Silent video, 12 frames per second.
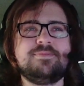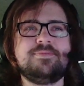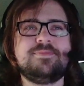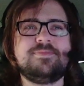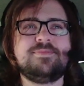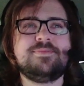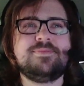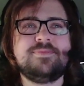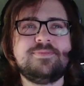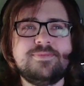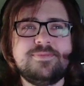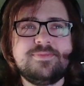
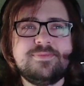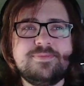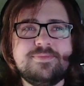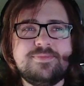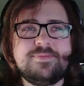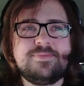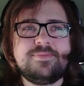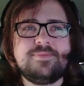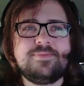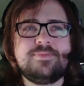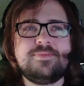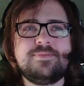
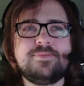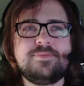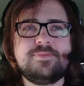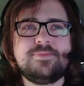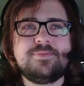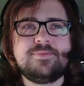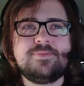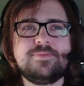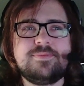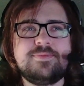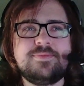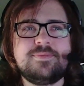
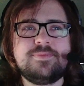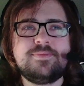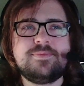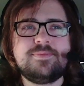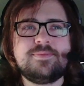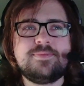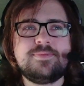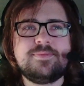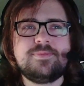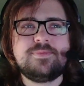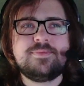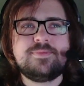
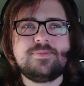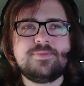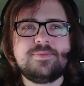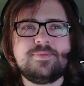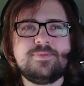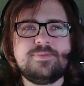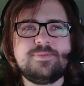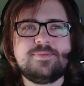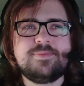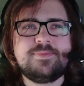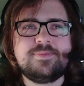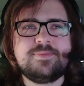
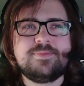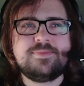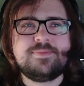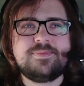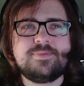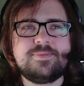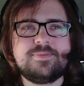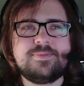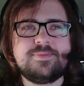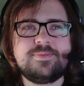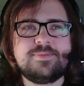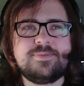
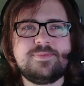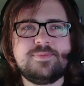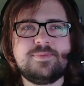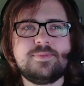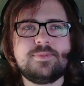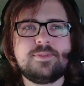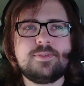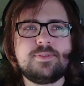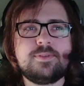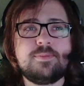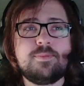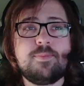No words are spoken by the person on screen.